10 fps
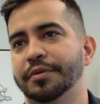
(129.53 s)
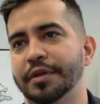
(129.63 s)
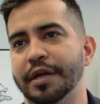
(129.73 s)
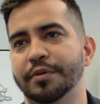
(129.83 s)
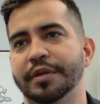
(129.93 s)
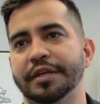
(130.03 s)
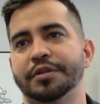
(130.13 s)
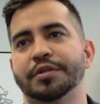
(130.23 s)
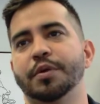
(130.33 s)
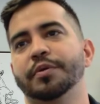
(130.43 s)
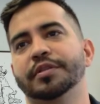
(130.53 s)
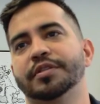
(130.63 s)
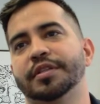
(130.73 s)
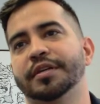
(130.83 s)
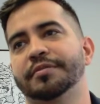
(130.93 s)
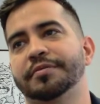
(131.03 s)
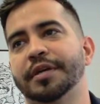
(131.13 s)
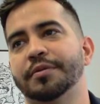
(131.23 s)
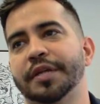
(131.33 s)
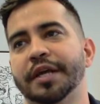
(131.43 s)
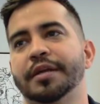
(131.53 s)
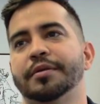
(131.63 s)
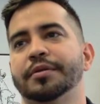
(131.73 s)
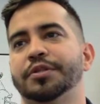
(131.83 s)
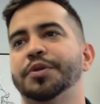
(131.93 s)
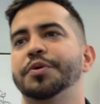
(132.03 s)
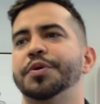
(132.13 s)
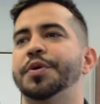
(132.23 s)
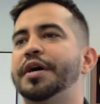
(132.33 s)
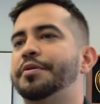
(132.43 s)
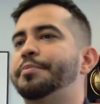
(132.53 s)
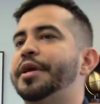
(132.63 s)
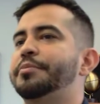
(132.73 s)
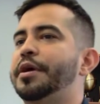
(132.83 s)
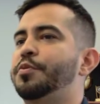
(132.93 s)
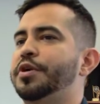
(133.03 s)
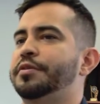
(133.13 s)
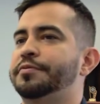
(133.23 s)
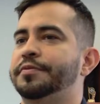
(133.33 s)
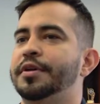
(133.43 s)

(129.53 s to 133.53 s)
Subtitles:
I don't like showing stuff. I don't like showing you how I made my wealth.